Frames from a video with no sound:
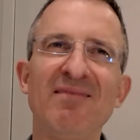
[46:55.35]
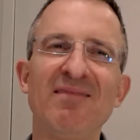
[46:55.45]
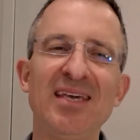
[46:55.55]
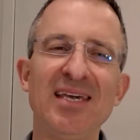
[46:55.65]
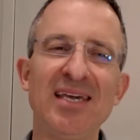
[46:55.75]

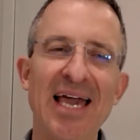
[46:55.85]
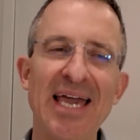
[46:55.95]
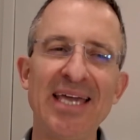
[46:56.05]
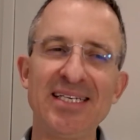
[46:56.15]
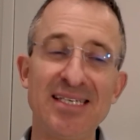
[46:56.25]
in the
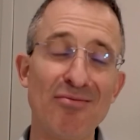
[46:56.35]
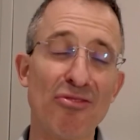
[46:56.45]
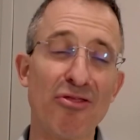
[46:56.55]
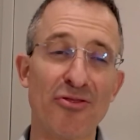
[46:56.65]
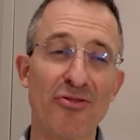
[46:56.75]

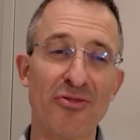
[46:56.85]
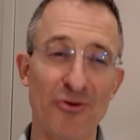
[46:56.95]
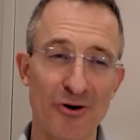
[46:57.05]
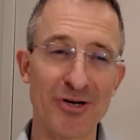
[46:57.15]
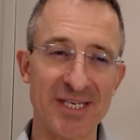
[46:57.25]

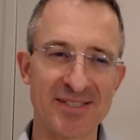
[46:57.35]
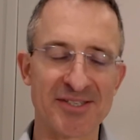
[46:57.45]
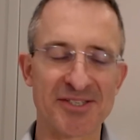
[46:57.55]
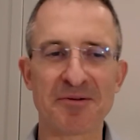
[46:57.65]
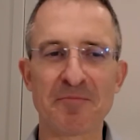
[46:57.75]

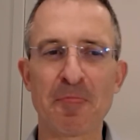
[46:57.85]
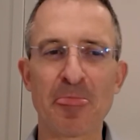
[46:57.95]
1830s